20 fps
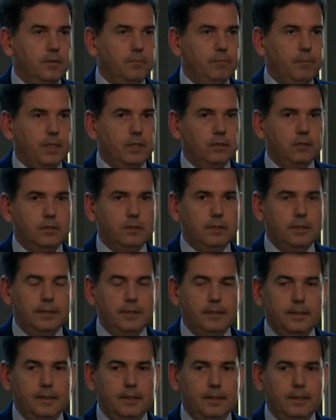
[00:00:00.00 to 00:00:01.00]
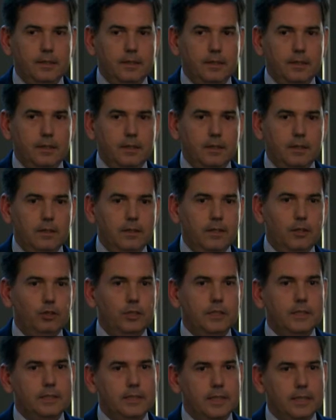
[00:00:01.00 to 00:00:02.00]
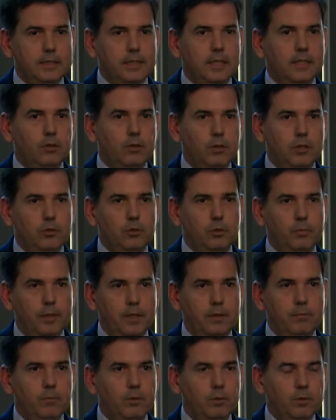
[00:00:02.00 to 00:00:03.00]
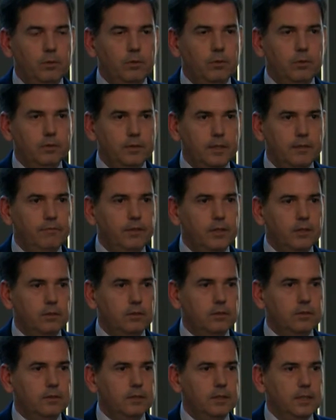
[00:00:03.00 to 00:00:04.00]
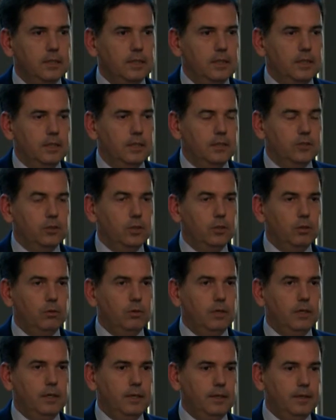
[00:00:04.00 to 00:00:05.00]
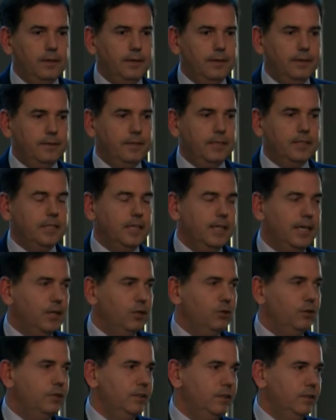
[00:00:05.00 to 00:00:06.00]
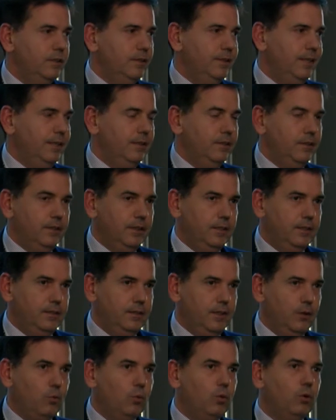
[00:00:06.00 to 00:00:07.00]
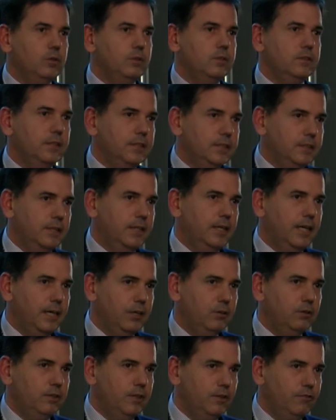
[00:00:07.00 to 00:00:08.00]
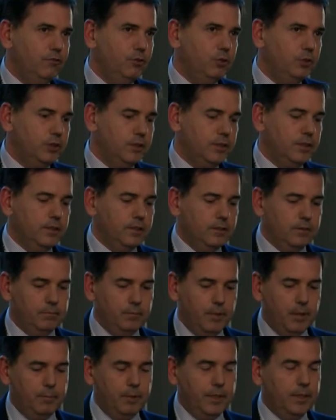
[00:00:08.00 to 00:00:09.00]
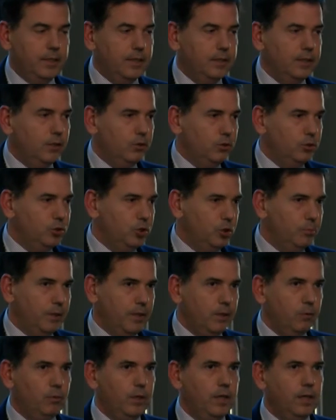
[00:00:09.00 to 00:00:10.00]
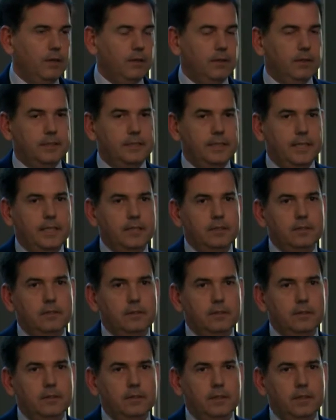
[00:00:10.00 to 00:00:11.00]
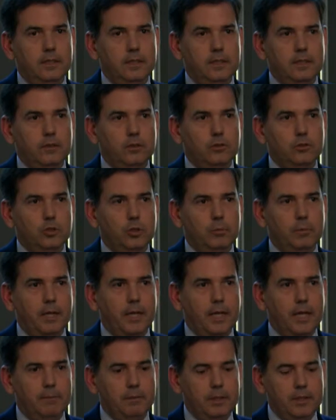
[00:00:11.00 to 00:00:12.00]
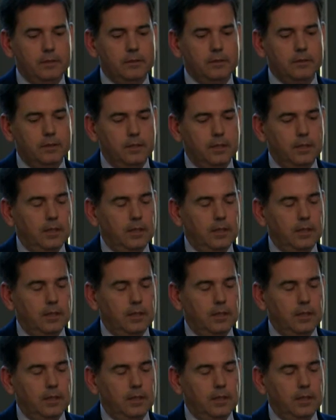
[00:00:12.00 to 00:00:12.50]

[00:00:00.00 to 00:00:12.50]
because logistics are going to be more difficult. So the scenario the worst scenario in the future may be that the consumer will change the consumer habits,